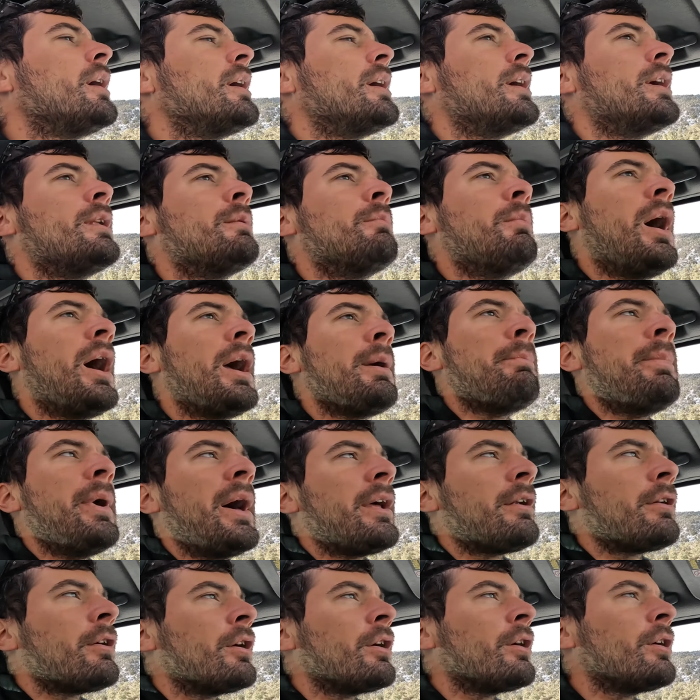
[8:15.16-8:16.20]
in my
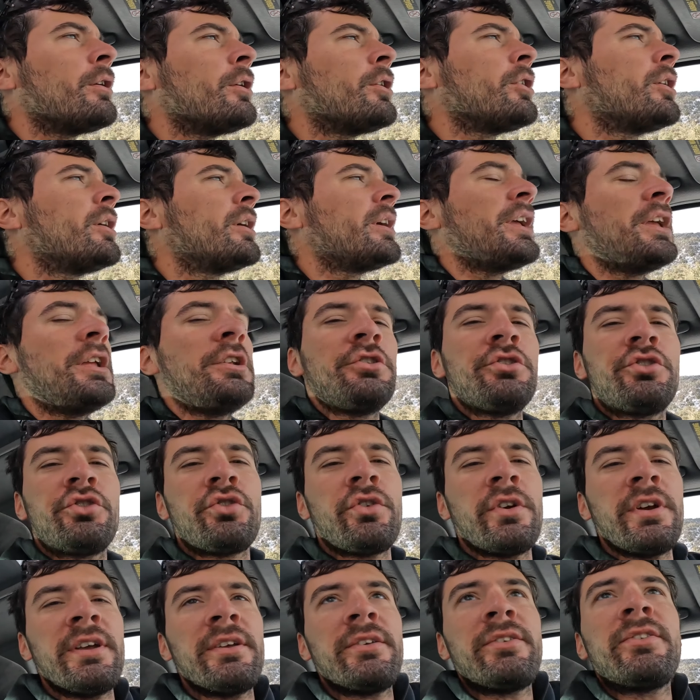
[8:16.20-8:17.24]
better
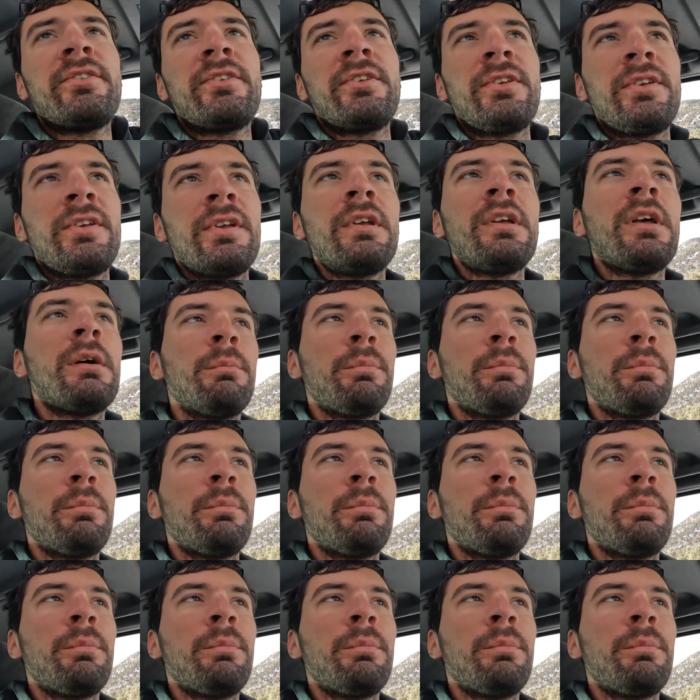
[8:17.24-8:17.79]
interest,